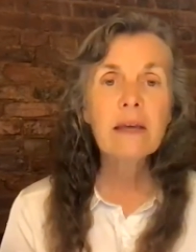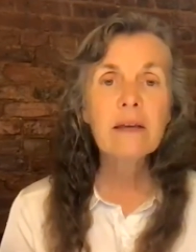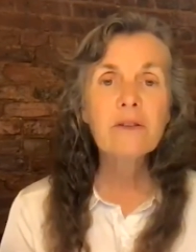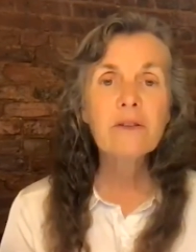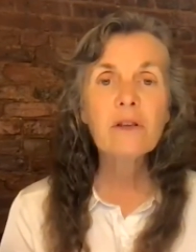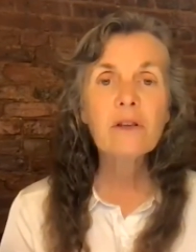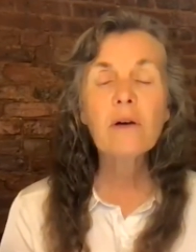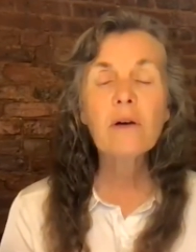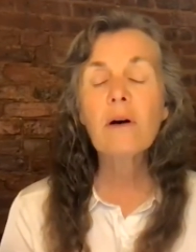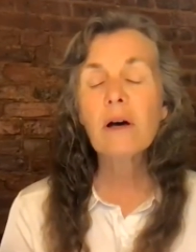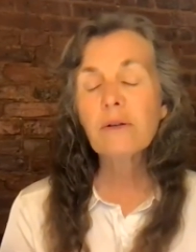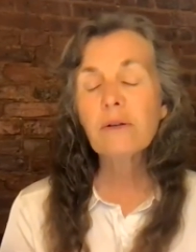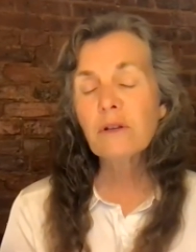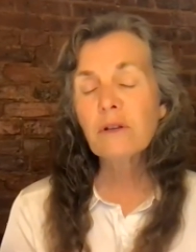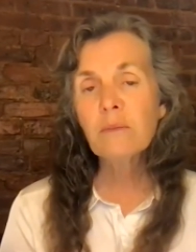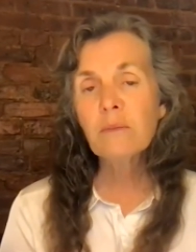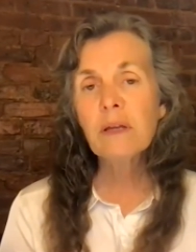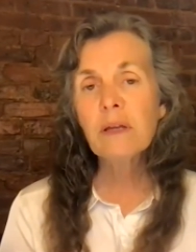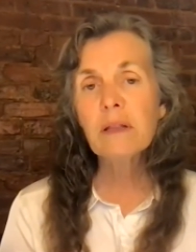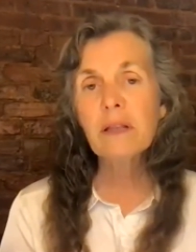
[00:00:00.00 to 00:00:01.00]
so
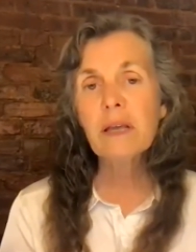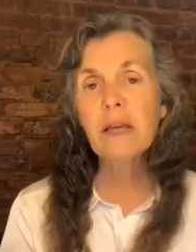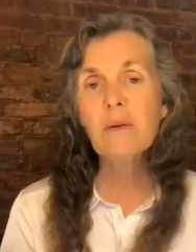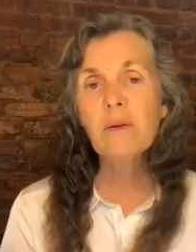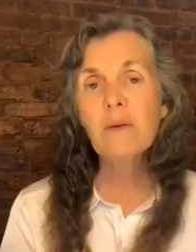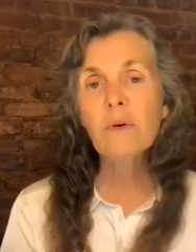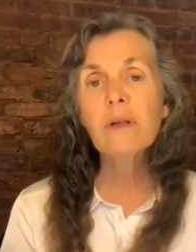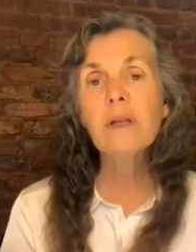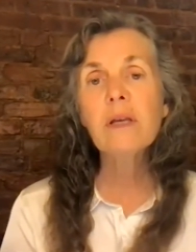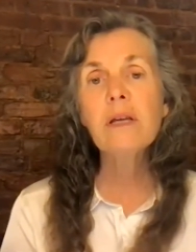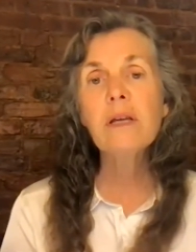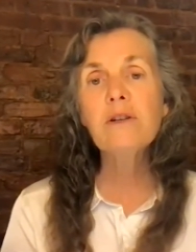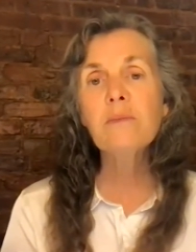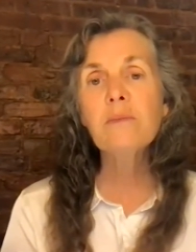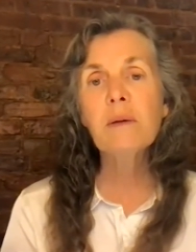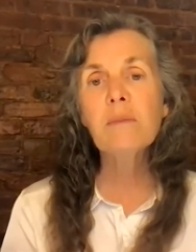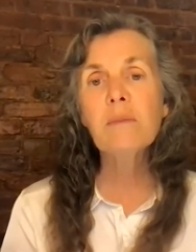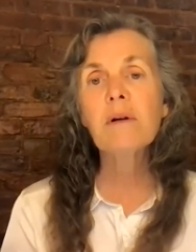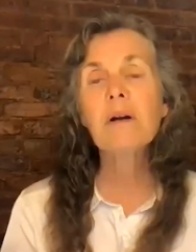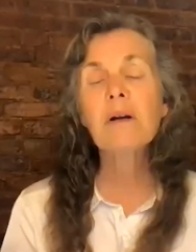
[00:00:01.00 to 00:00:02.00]
ultimately will each
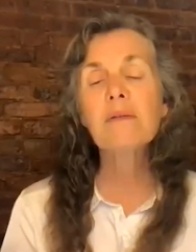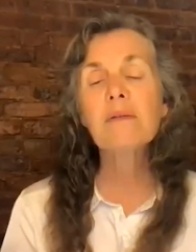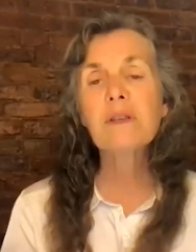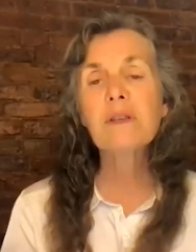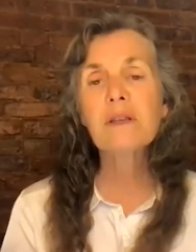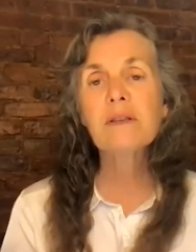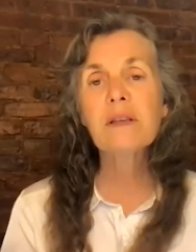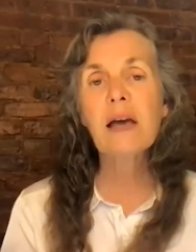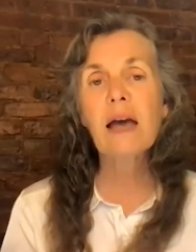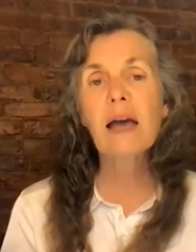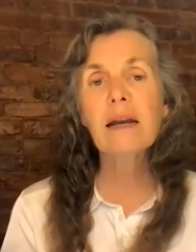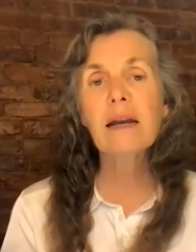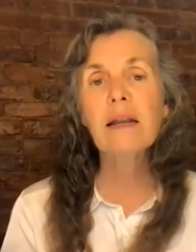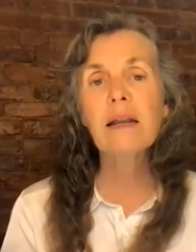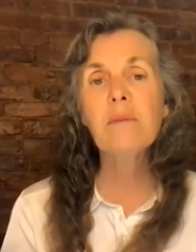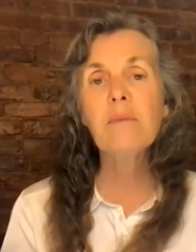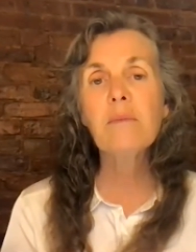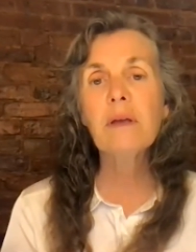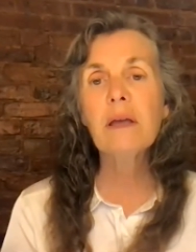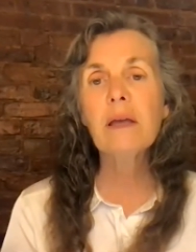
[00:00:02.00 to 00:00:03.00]
member of
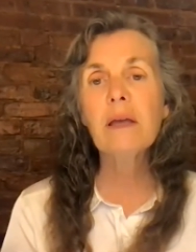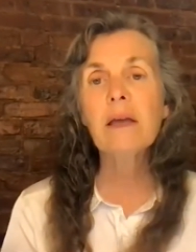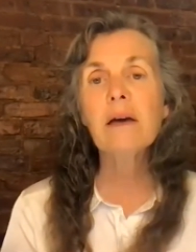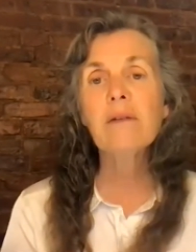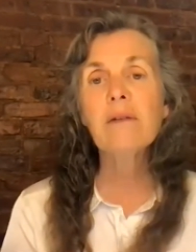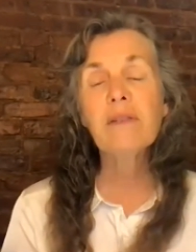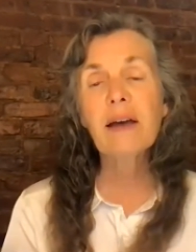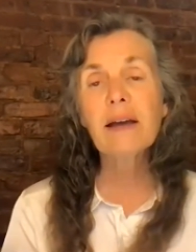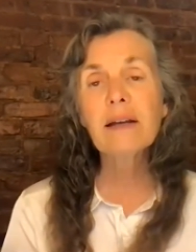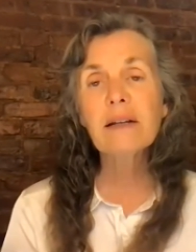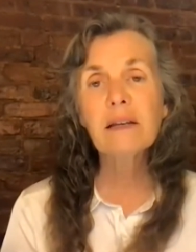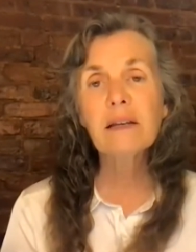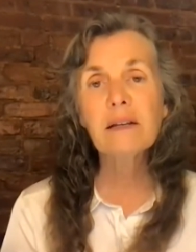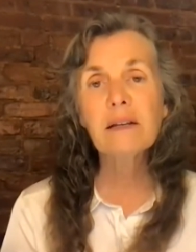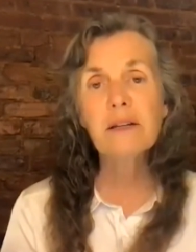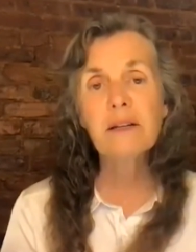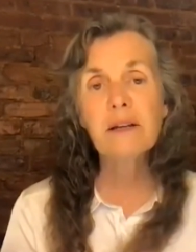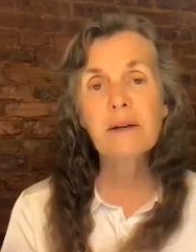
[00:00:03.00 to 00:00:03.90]
society be affected.